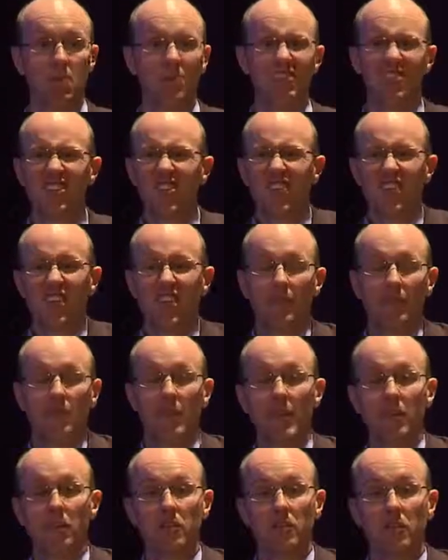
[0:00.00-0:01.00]
There's no need for
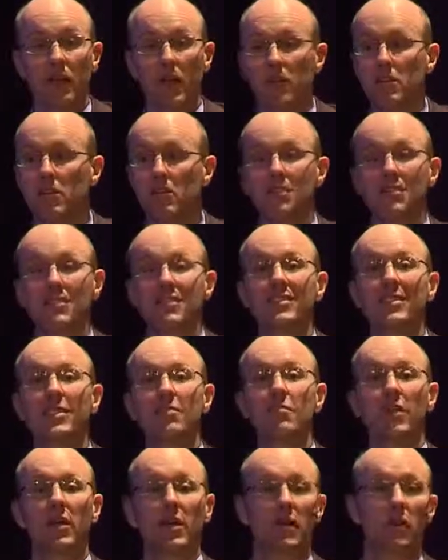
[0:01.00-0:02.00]
me to change. This is
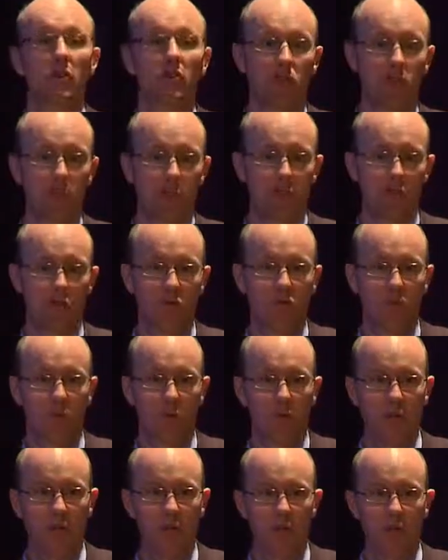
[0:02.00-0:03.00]
somebody else that you're
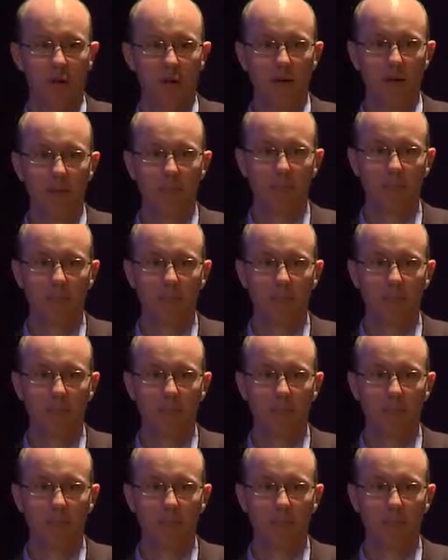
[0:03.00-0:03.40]
talking about.